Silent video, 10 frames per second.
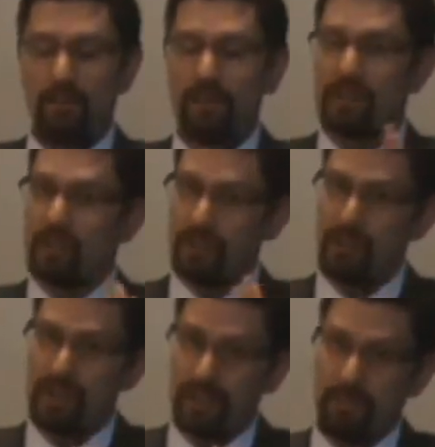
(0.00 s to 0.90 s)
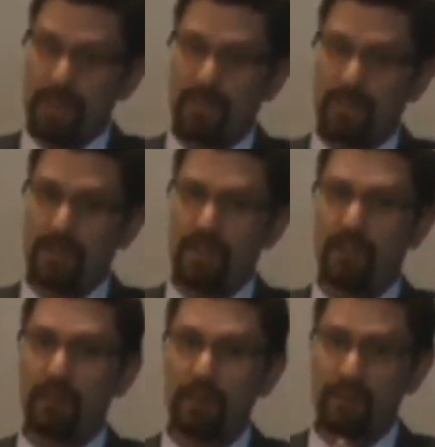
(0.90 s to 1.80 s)
There's a lot of New Zealand businesses
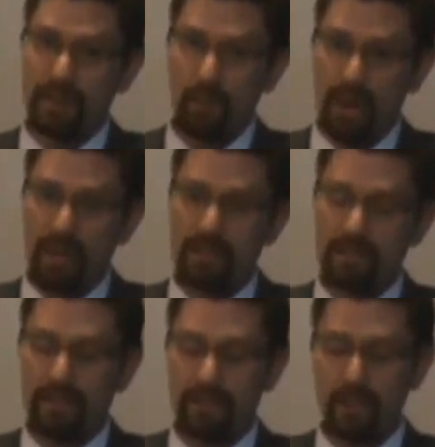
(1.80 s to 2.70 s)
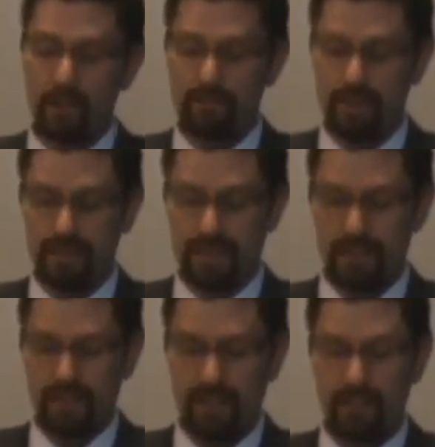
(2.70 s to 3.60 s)
that are doing very well in the Gulf,
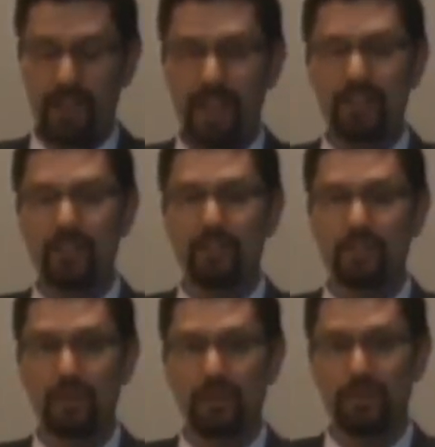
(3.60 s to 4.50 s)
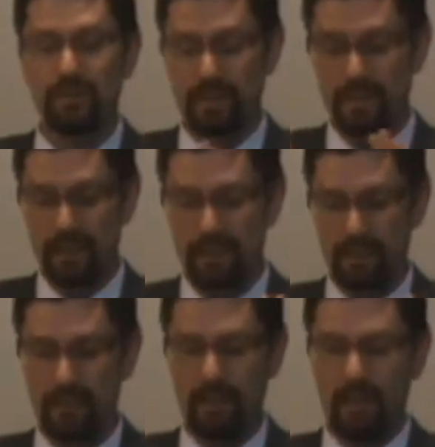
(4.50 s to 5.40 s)
particularly in the education sort of
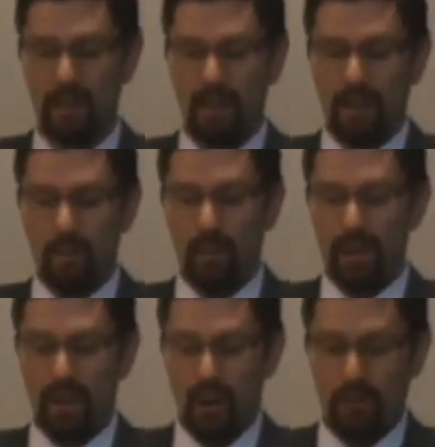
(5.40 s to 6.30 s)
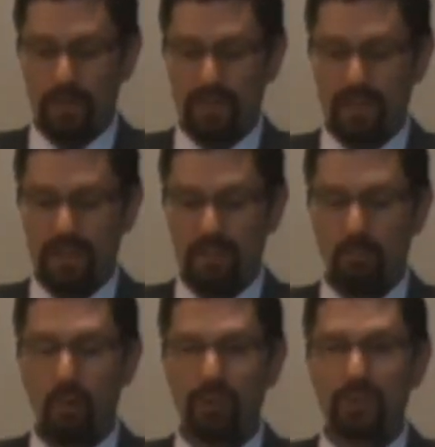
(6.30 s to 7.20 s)
sector. We hope to see
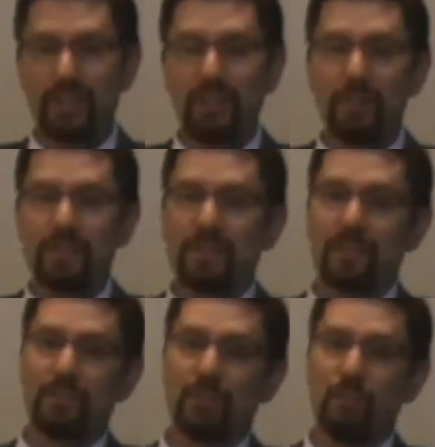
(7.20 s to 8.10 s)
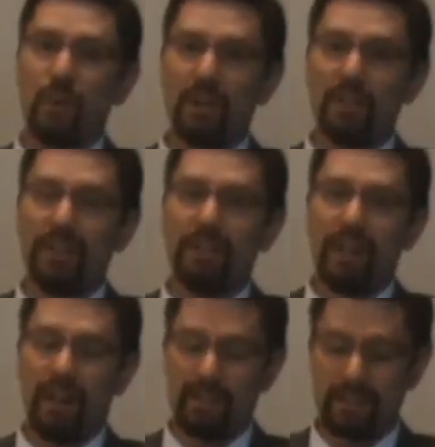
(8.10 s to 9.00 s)
more New Zealand businesses do well
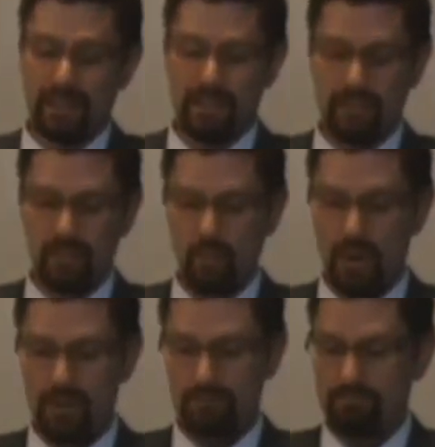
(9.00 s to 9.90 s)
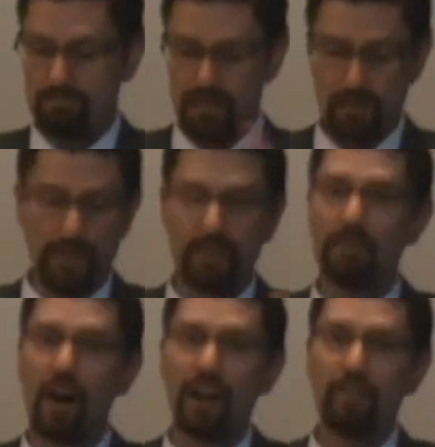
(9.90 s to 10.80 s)
in other sectors as well, including
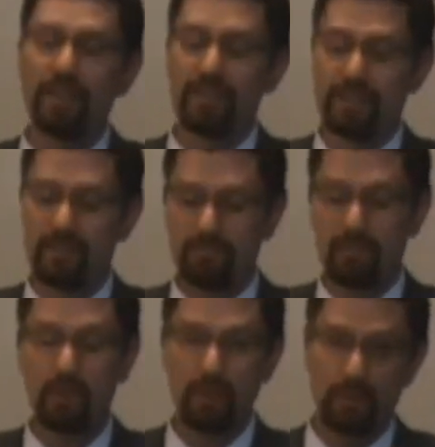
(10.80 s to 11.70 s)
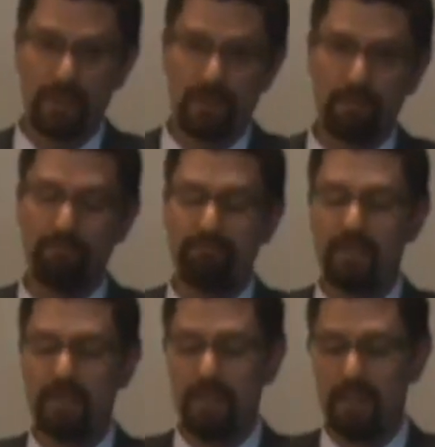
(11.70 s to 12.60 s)
environment, tourism,
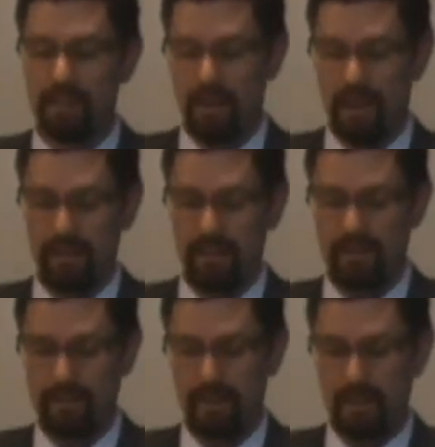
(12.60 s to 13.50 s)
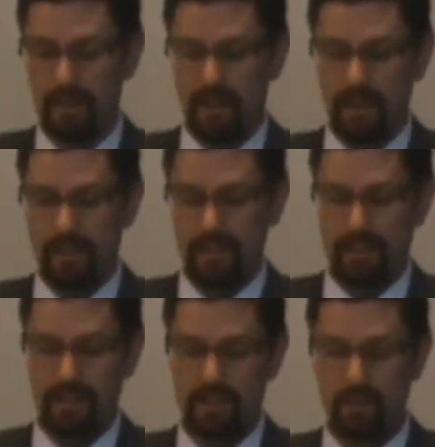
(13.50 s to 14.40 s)
and other
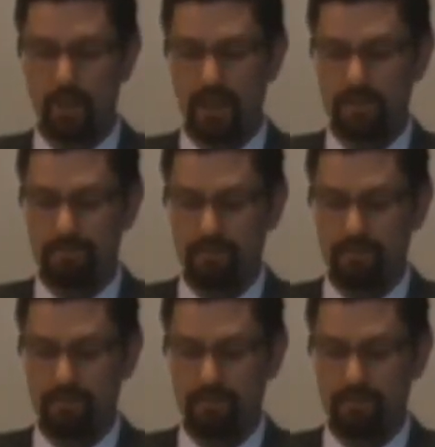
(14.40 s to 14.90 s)
areas as well.